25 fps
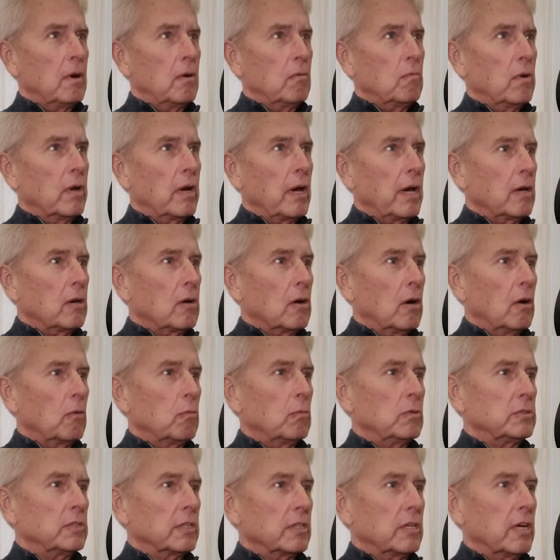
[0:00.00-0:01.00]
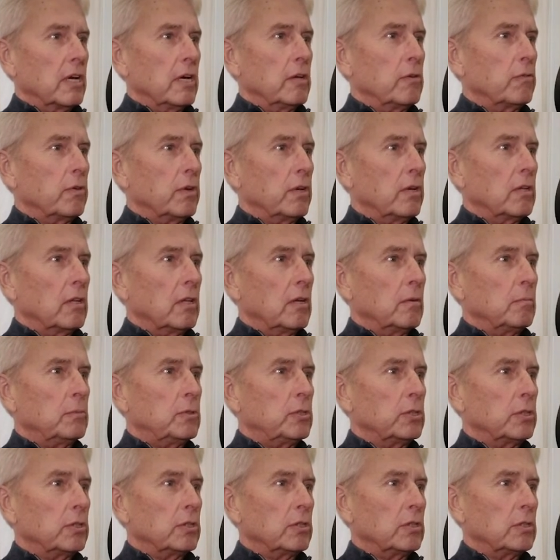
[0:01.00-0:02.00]
What I called was a country club
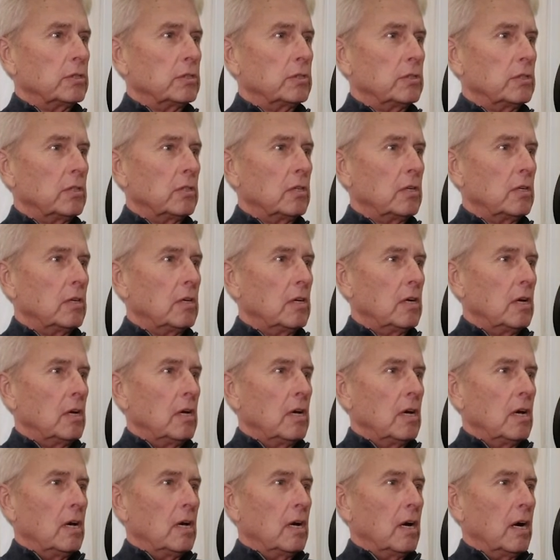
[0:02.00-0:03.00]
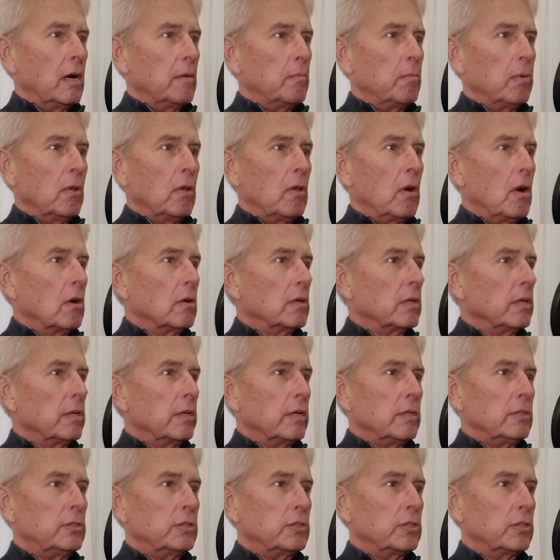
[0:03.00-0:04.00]
church. I belonged in
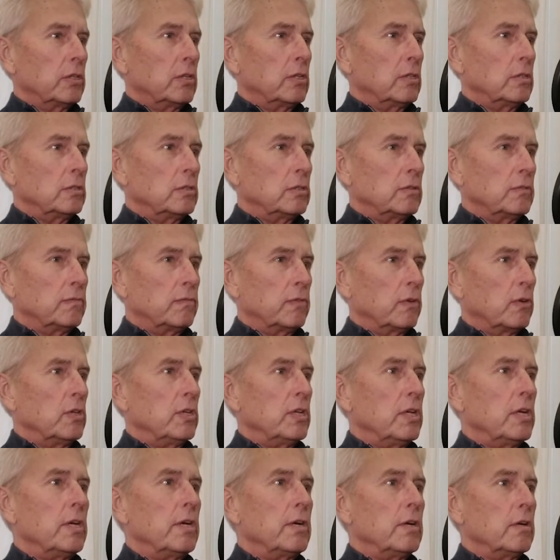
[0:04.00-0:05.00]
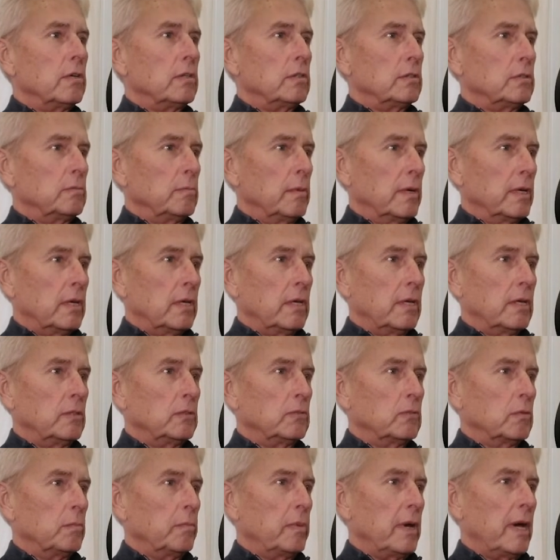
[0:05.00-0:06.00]
a church for years. My
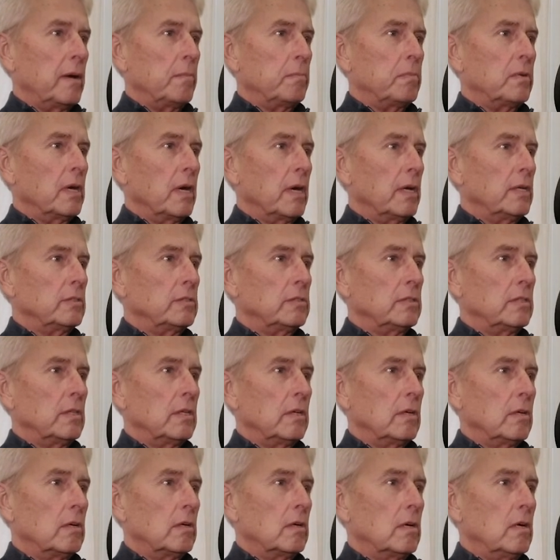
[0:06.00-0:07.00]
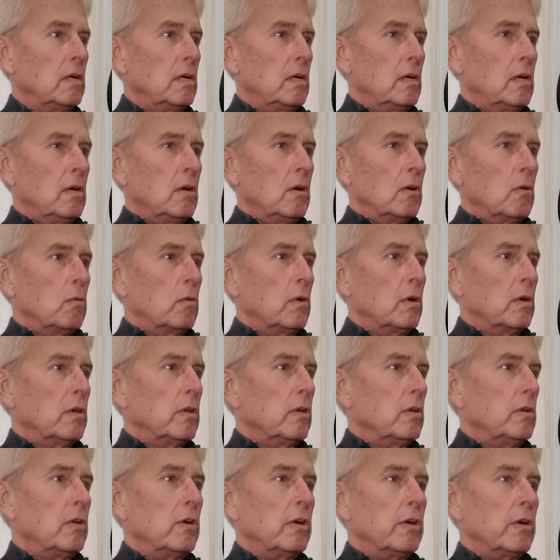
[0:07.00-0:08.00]
kids were baptized there, where
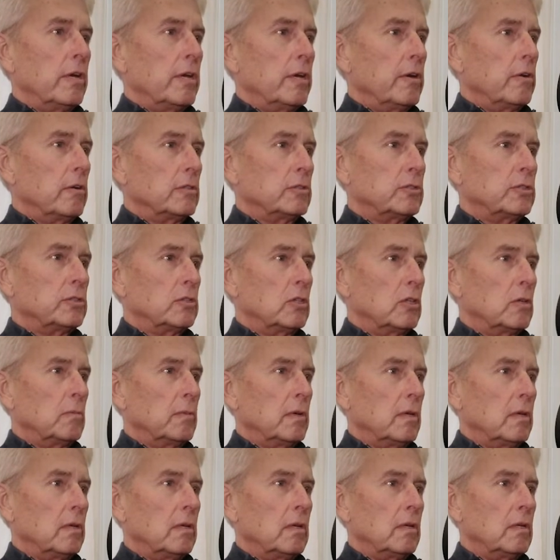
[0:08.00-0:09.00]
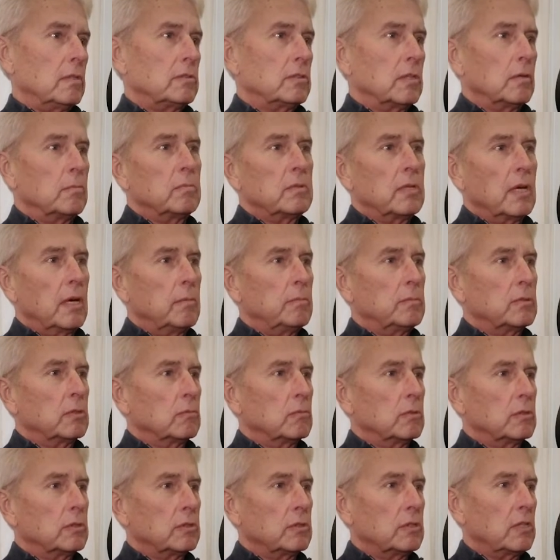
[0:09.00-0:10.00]
you'd hear a sermon. Sometimes it
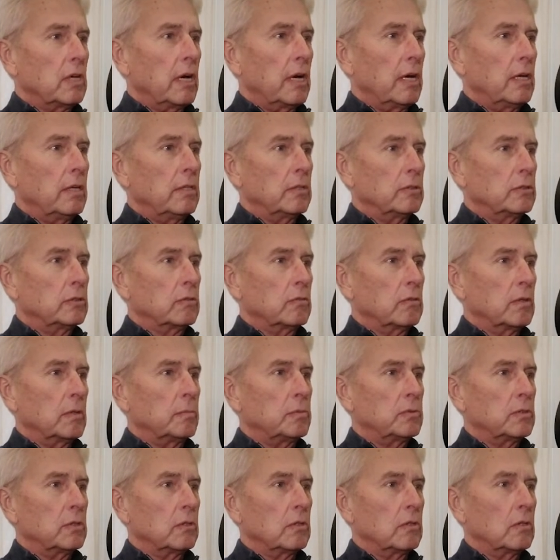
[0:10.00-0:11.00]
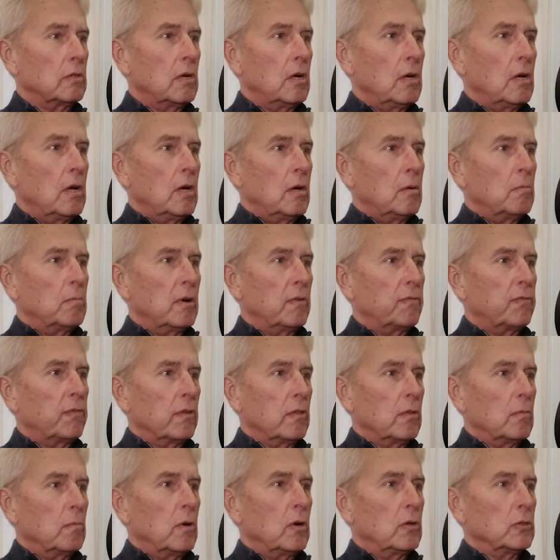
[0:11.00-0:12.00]
was tied to scripture, but for
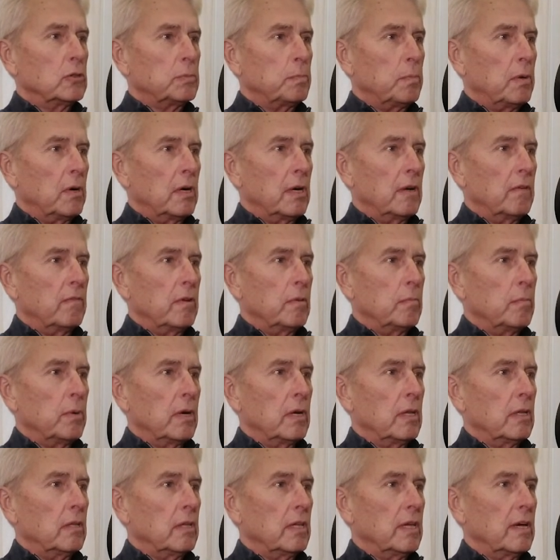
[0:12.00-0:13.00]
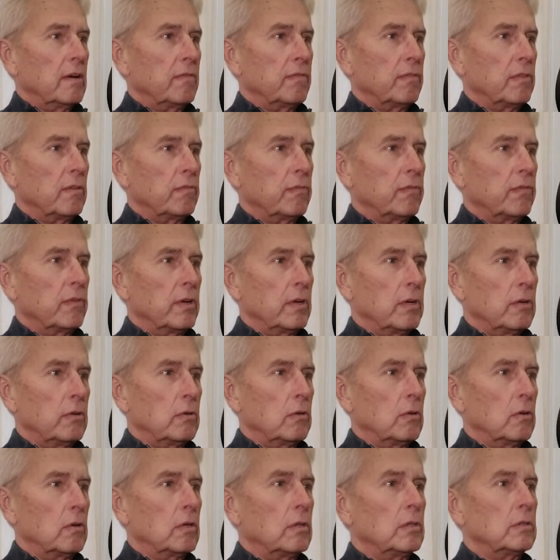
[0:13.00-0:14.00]
the most part, everybody left the front
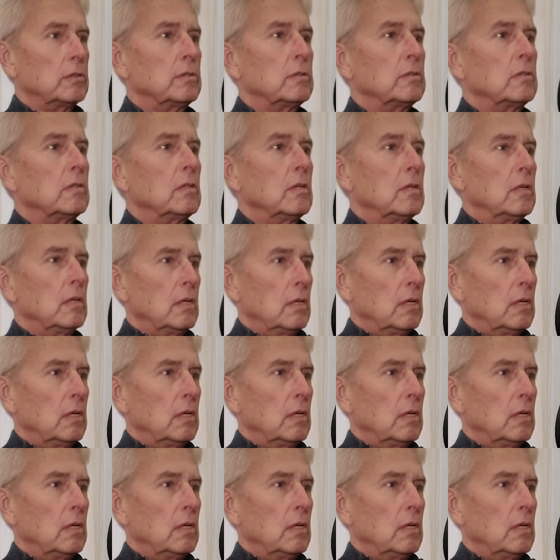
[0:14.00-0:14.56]
doors